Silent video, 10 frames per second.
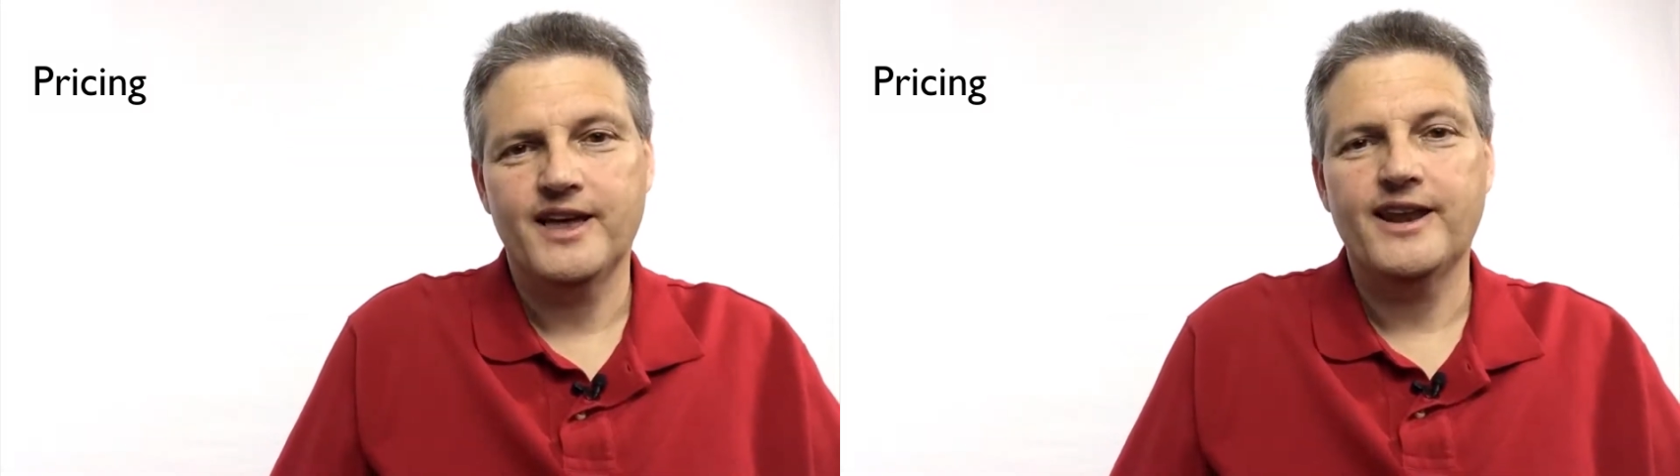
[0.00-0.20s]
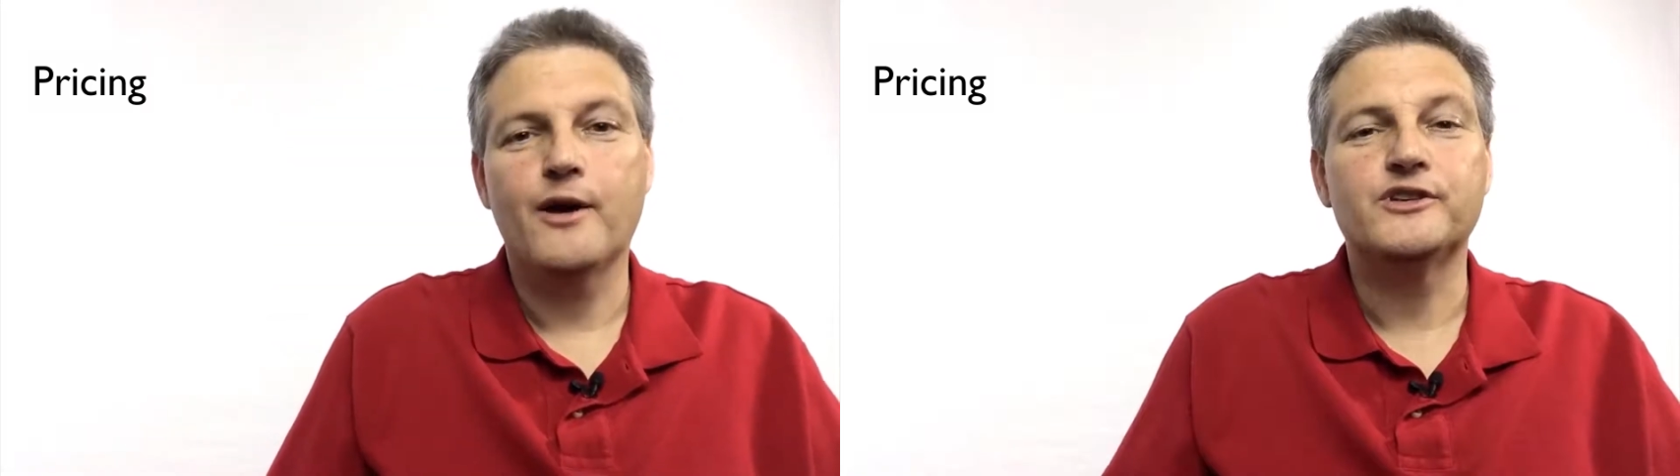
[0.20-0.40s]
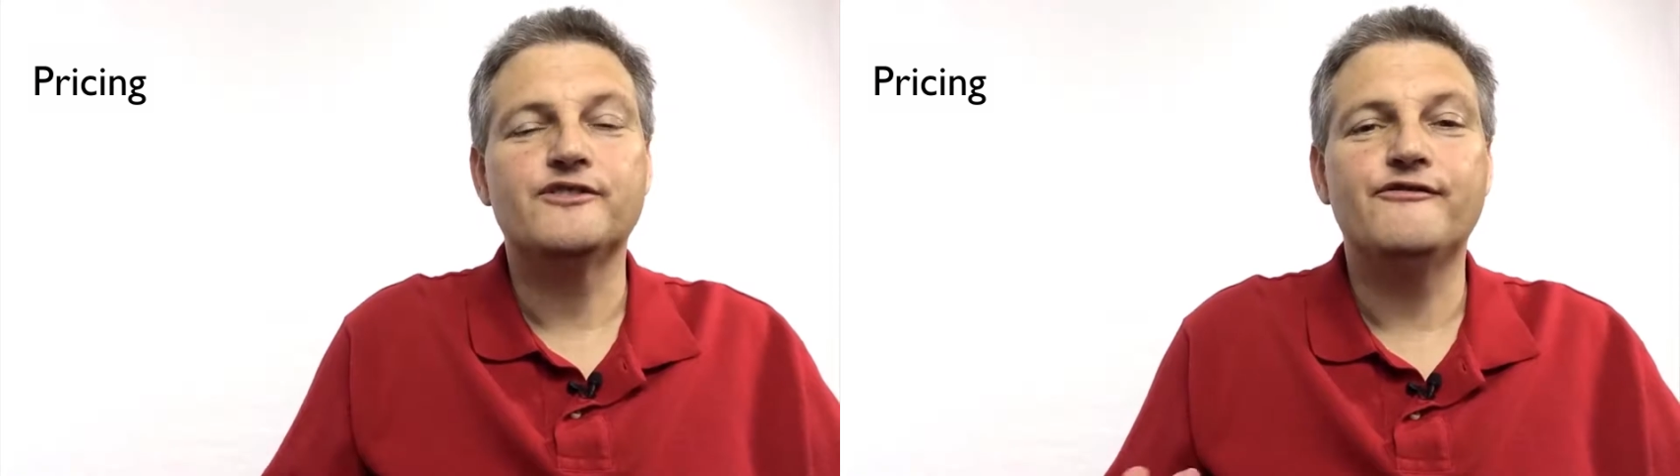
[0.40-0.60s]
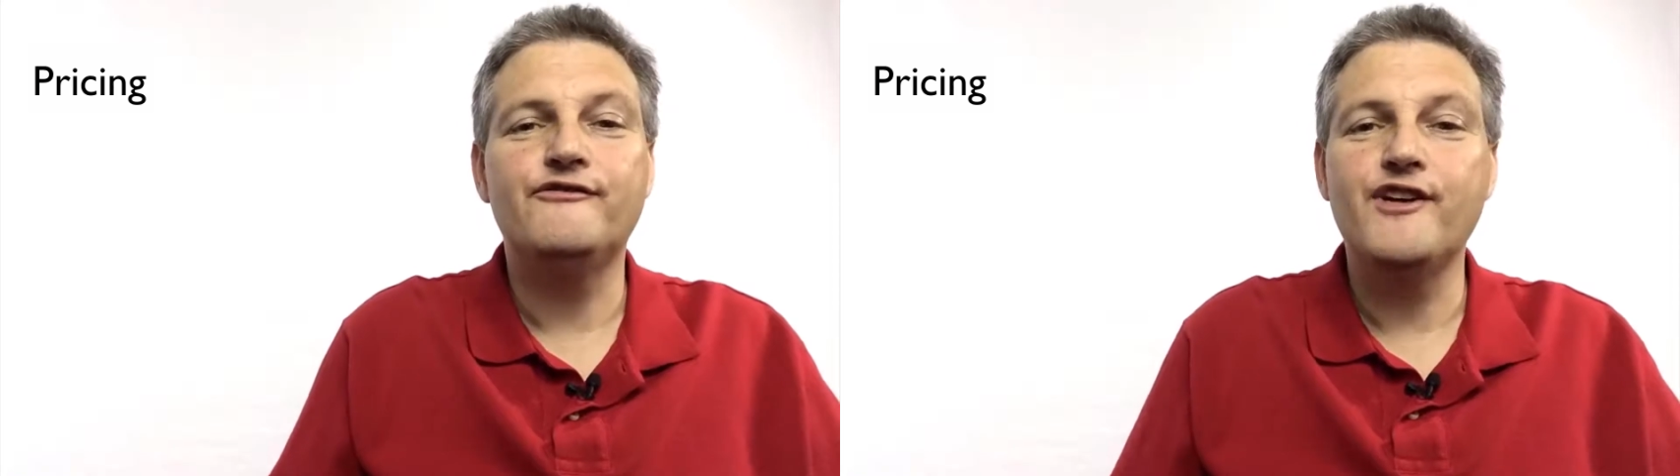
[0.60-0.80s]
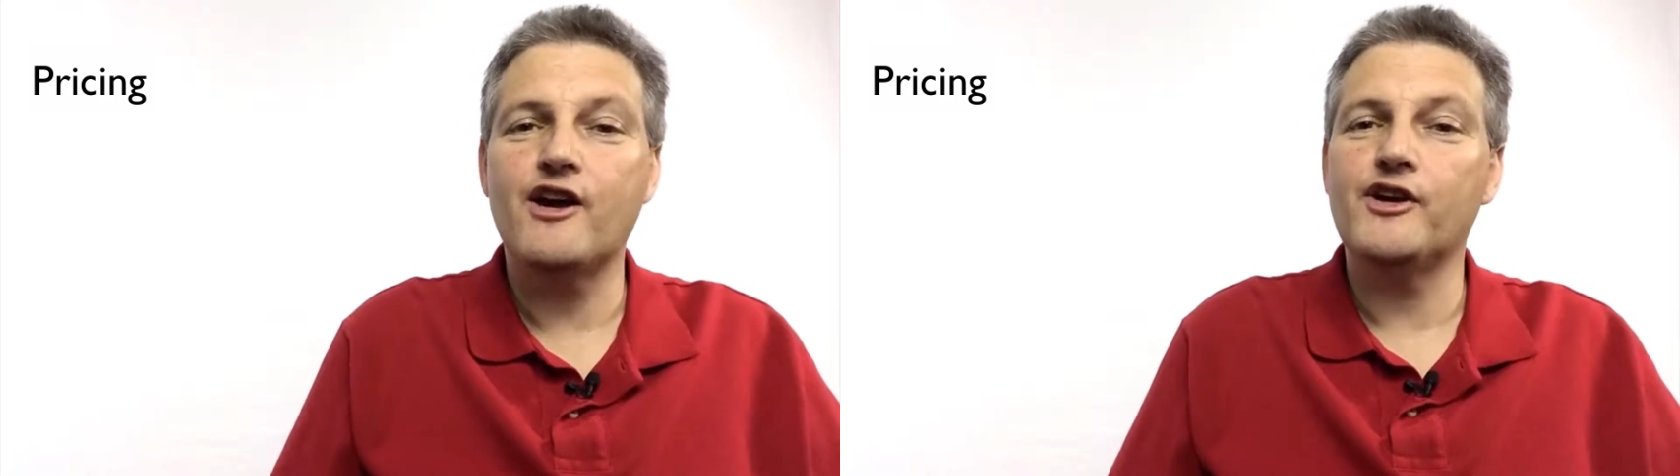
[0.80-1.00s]
Now, it's
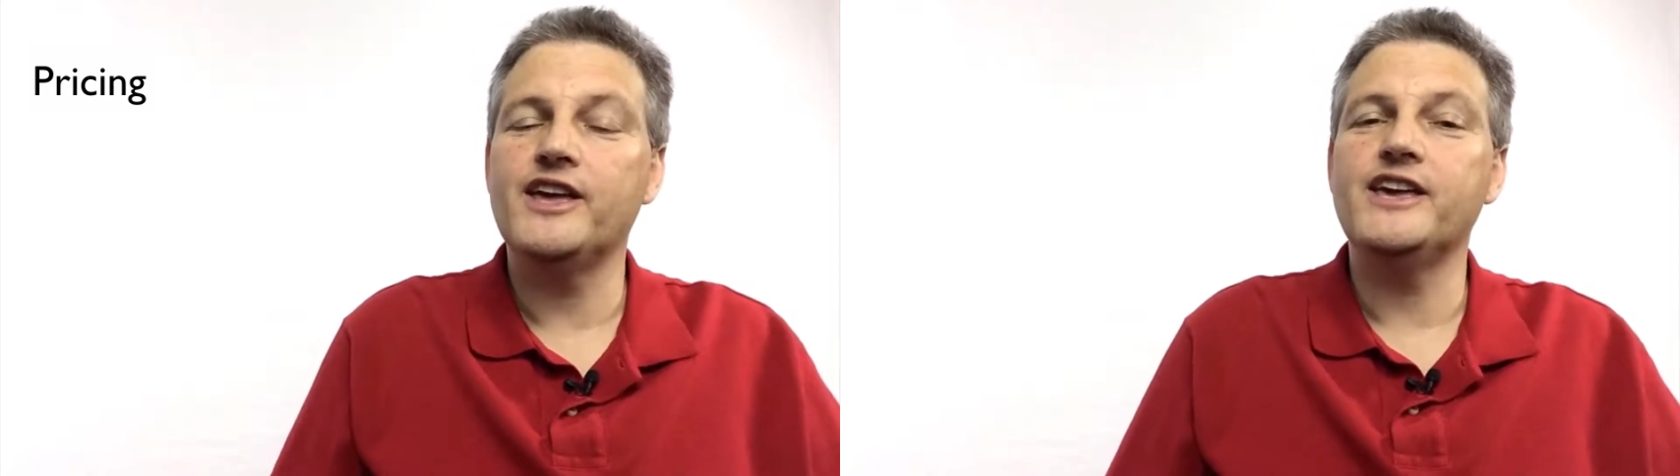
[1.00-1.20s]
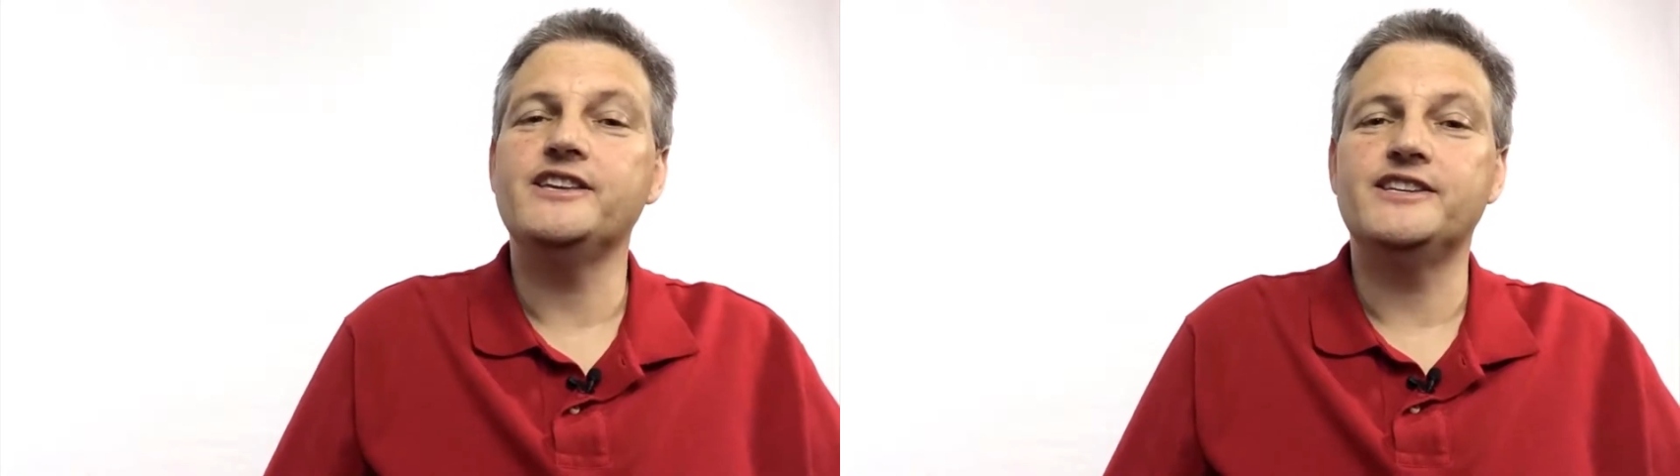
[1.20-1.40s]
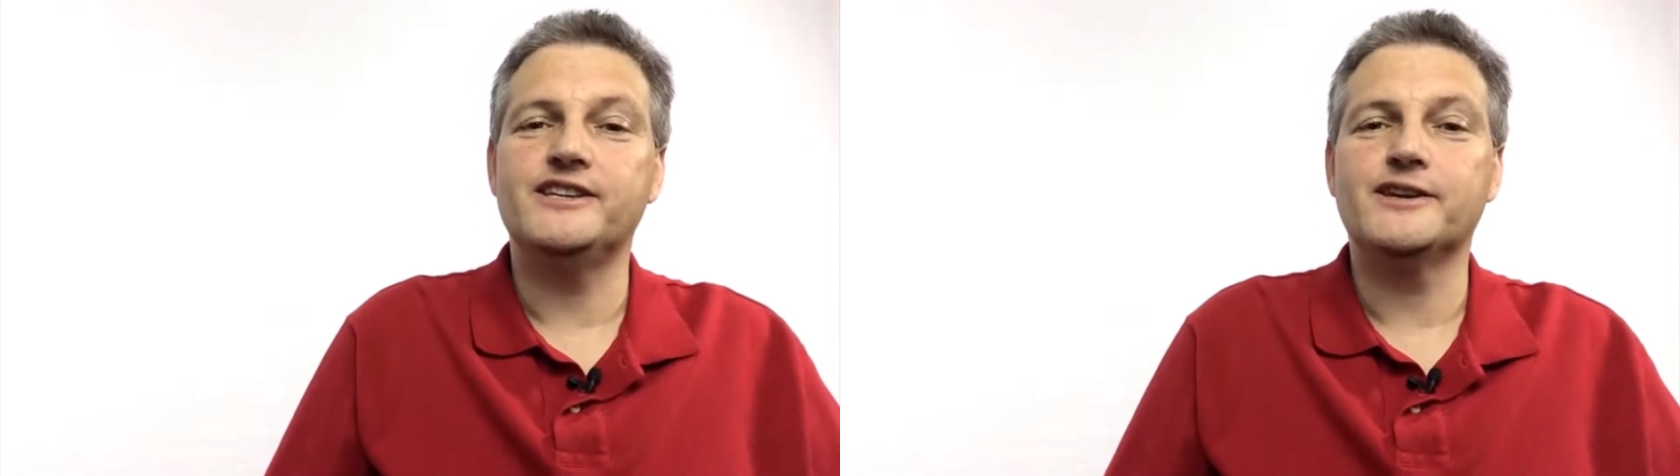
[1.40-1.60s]
very easy